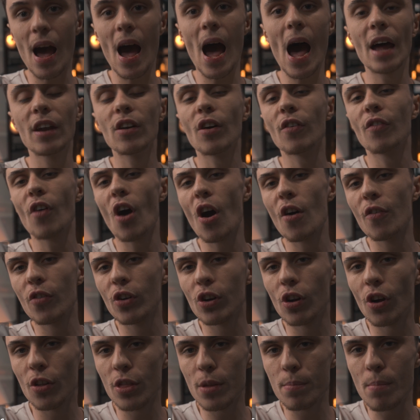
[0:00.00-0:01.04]
and I've
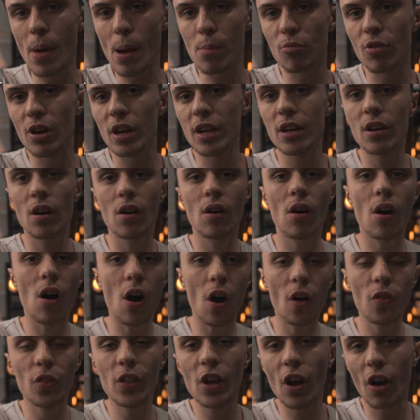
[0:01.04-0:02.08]
overclocked the memory
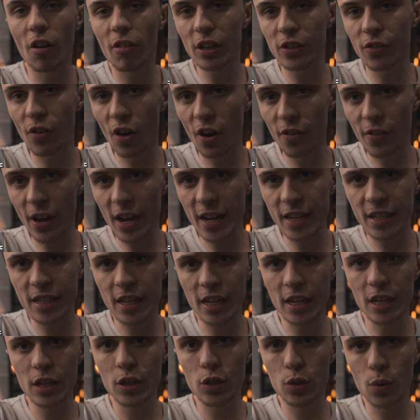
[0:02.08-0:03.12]
on the RX
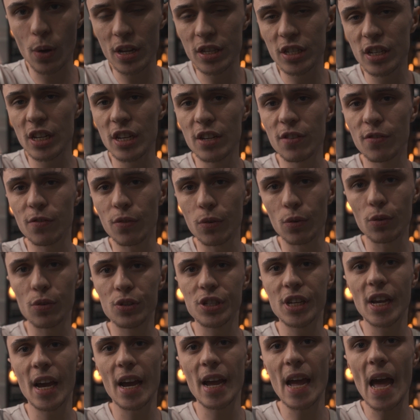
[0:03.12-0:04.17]
580
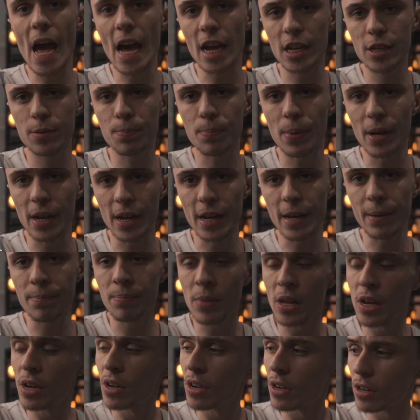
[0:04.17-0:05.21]
2048 SP.
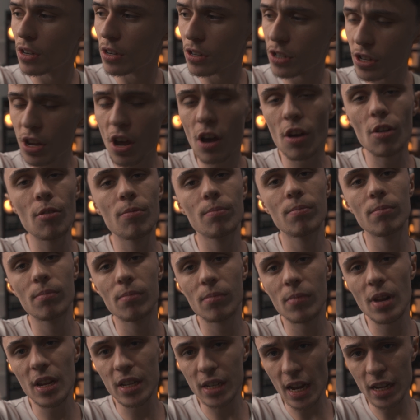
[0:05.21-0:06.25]
So
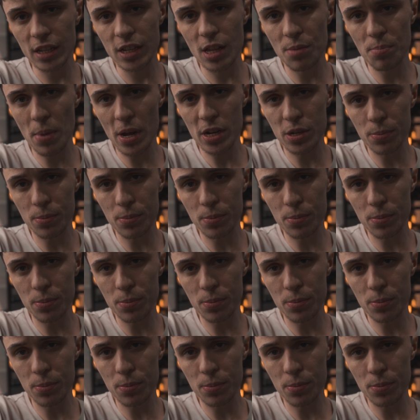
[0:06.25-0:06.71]
let's get into the